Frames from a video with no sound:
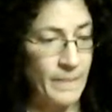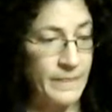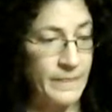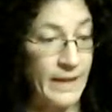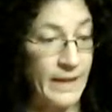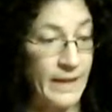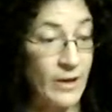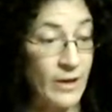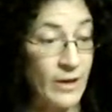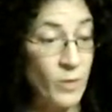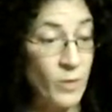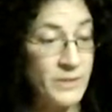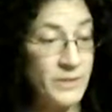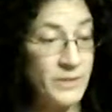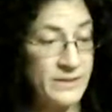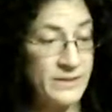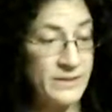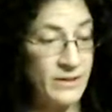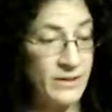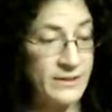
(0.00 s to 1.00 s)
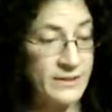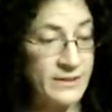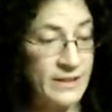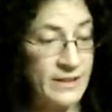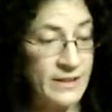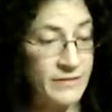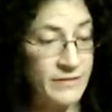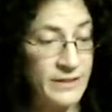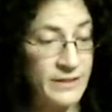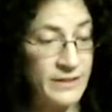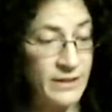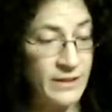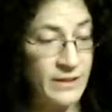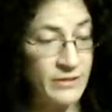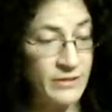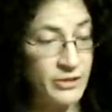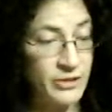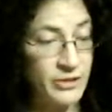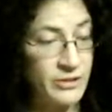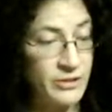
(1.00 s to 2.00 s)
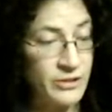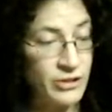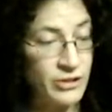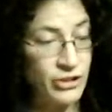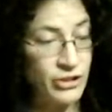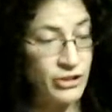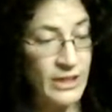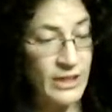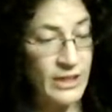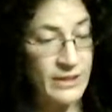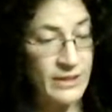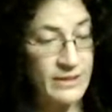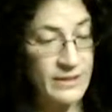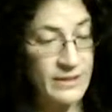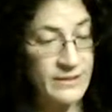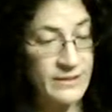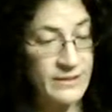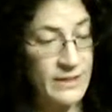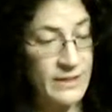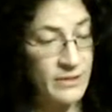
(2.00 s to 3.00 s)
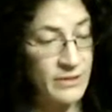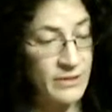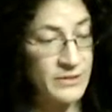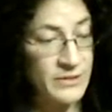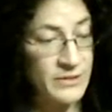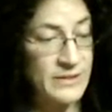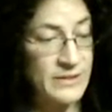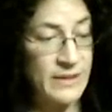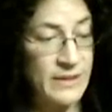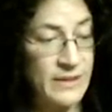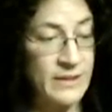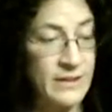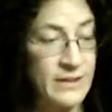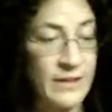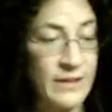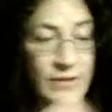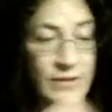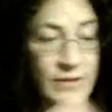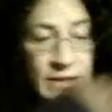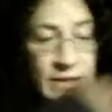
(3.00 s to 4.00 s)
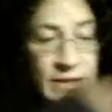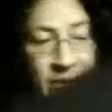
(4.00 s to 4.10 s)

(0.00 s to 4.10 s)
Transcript: I hope it is not self-indulgent to shed these tears as I think of it.